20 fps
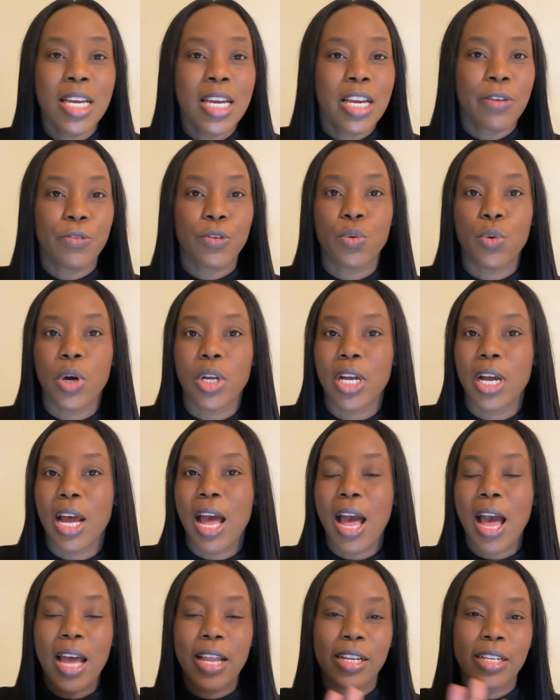If you want to
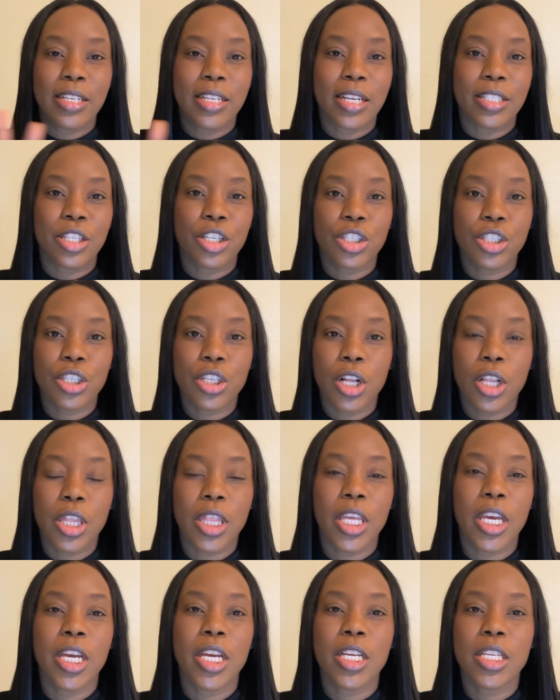add any additional
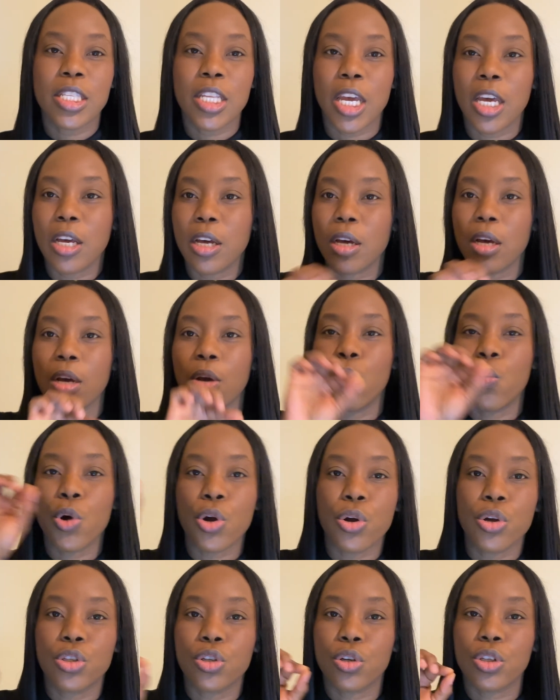things like
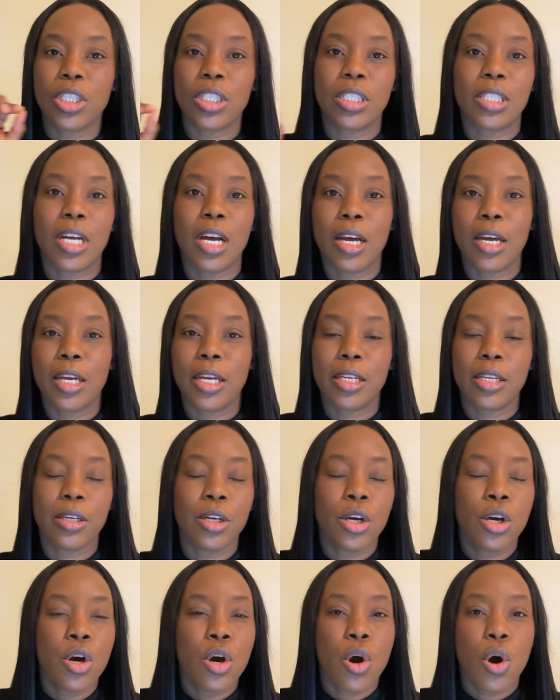words or design
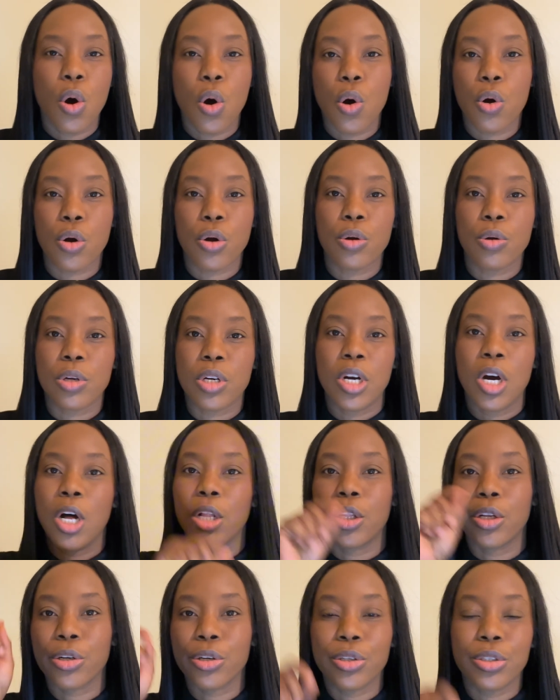or
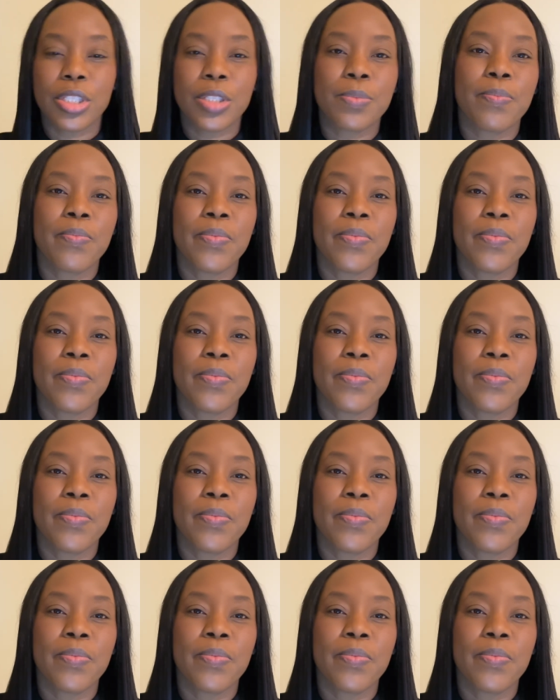colors,